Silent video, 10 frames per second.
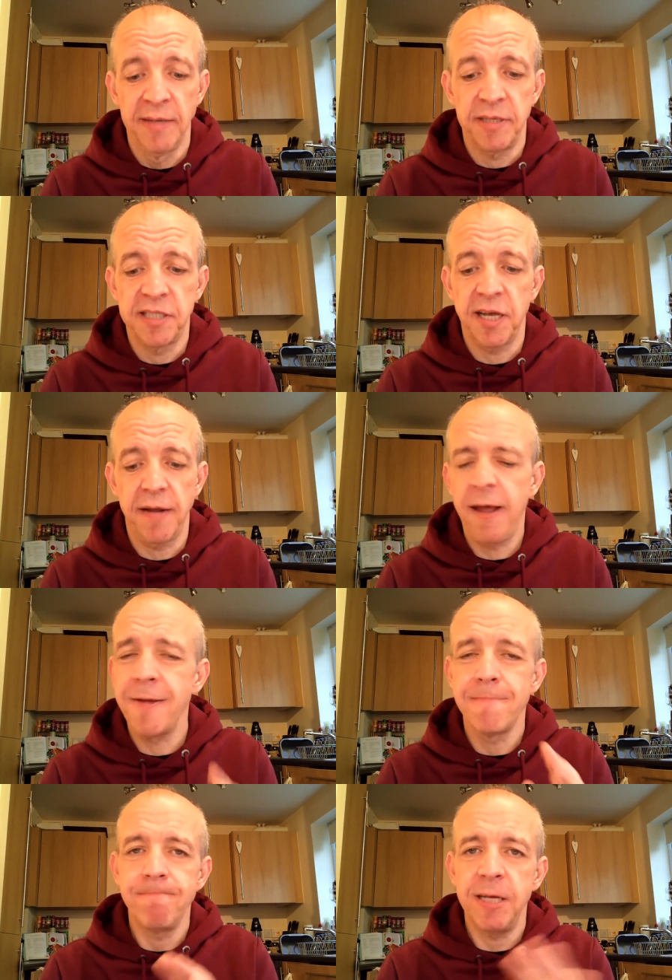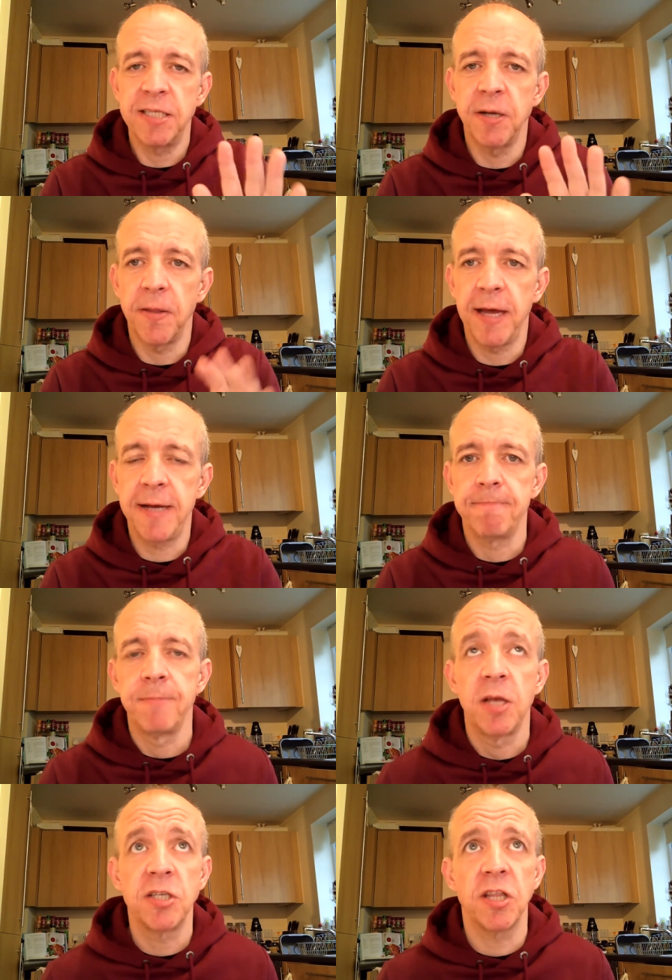But uh, no, it's not that.
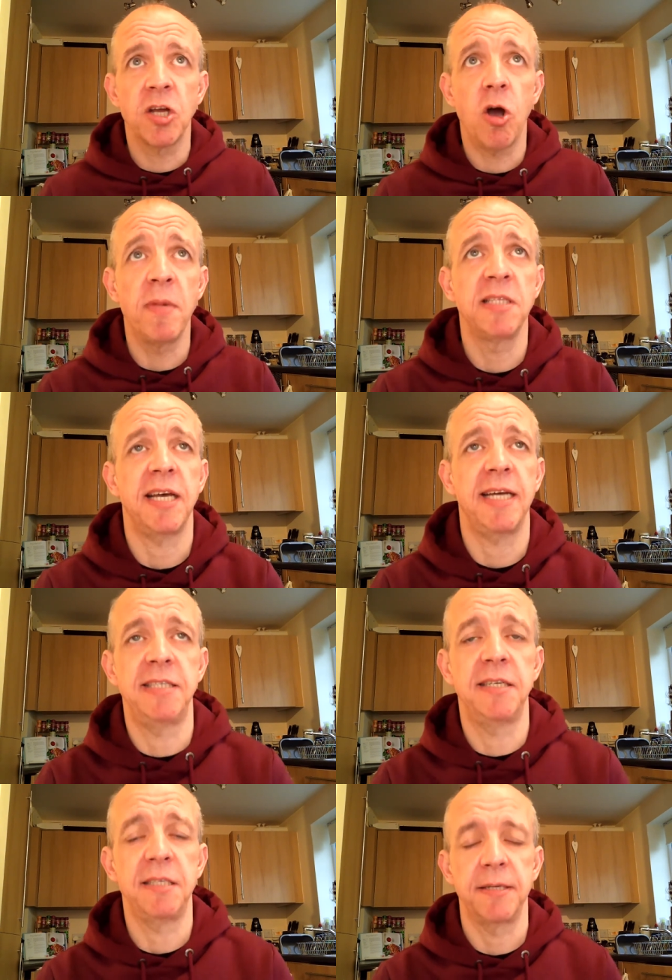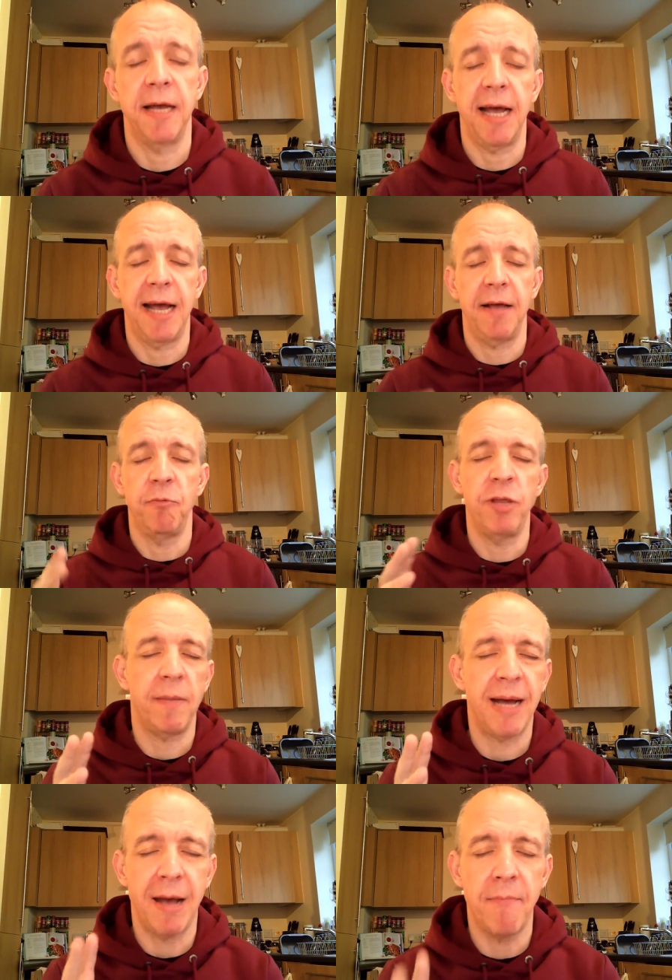So the commentators, with
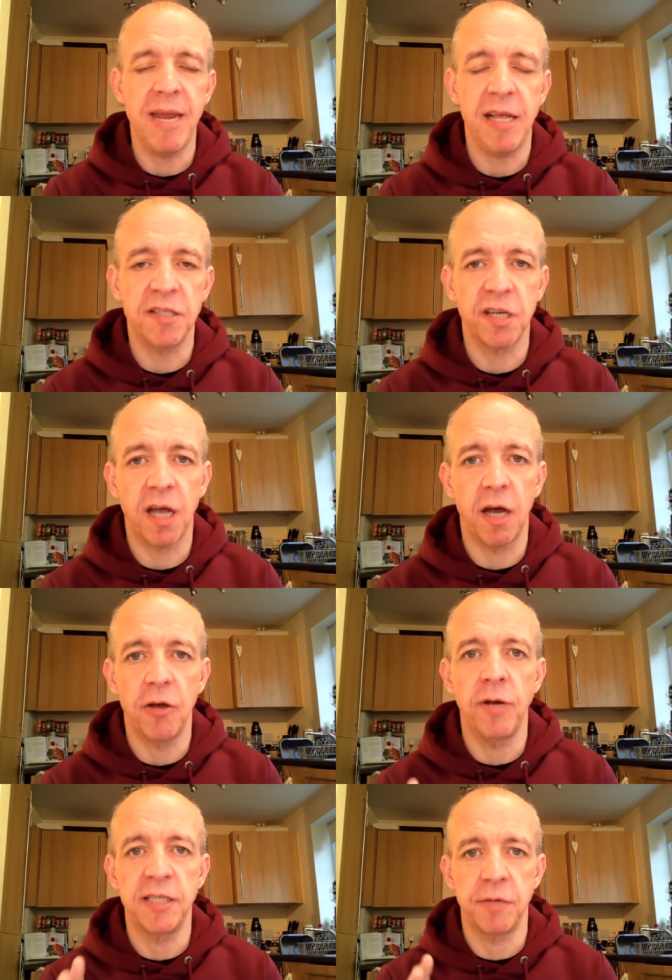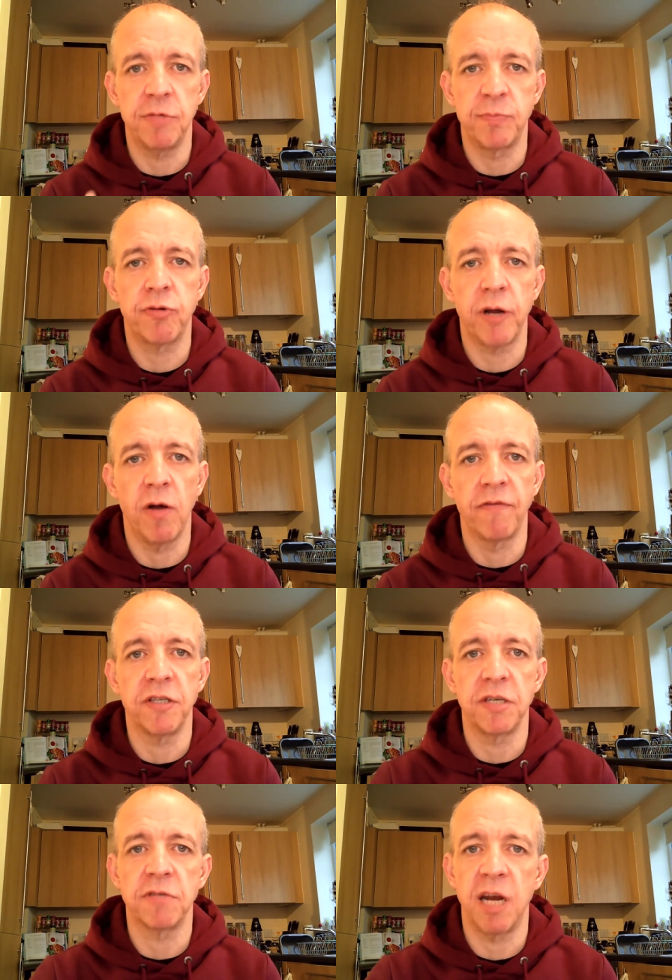about a minute to go, as it was pretty
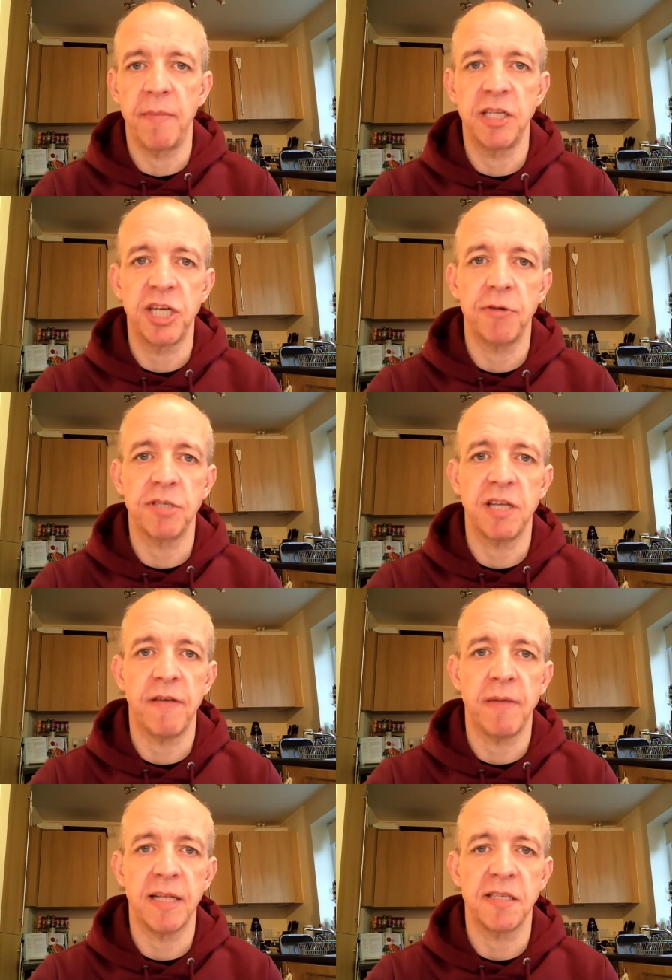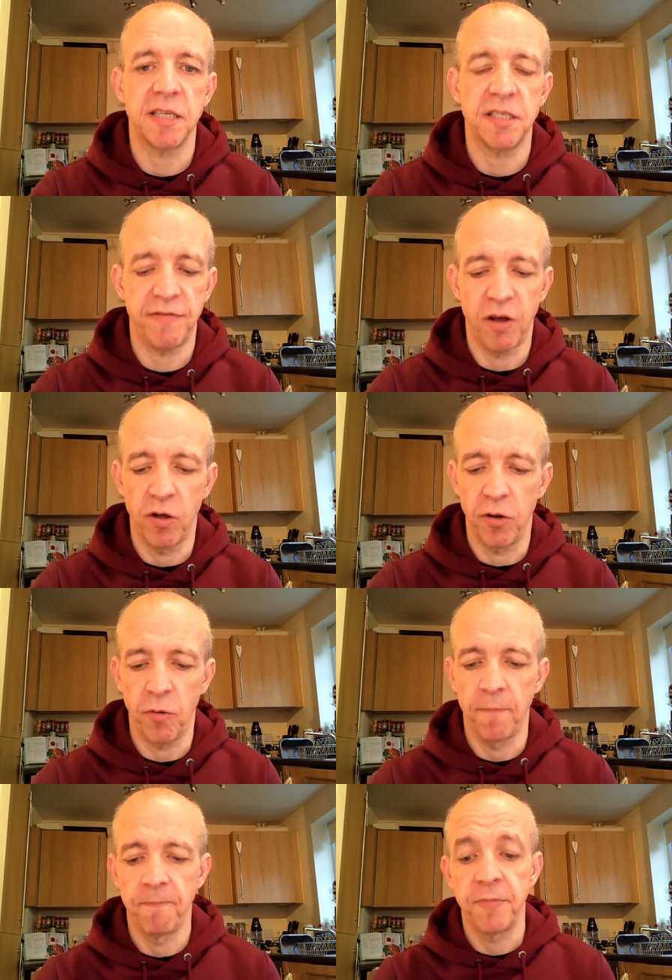obvious it was going to be a Chelsea v Man City
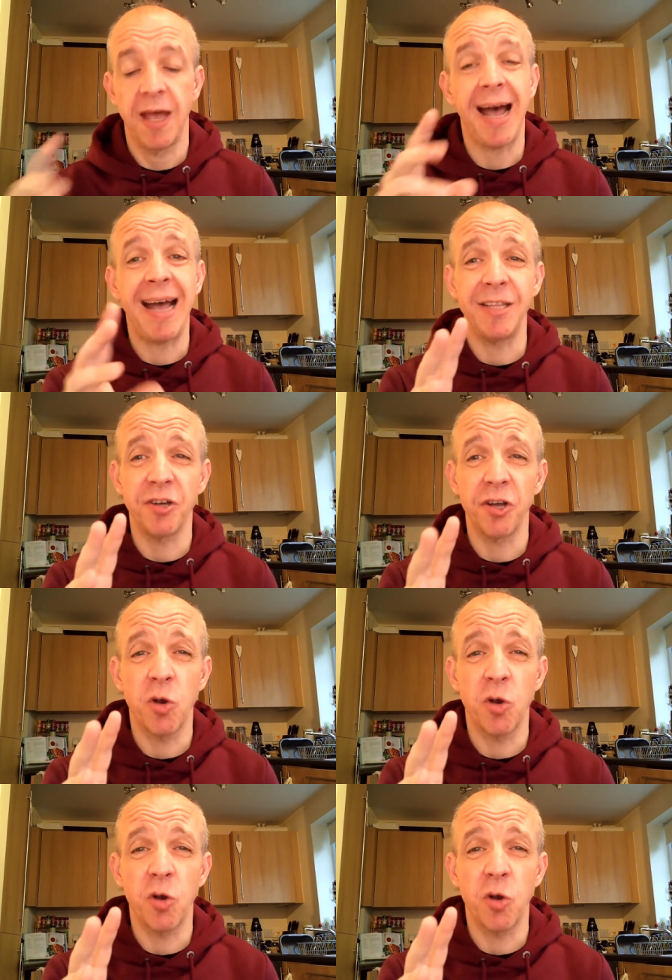final, and I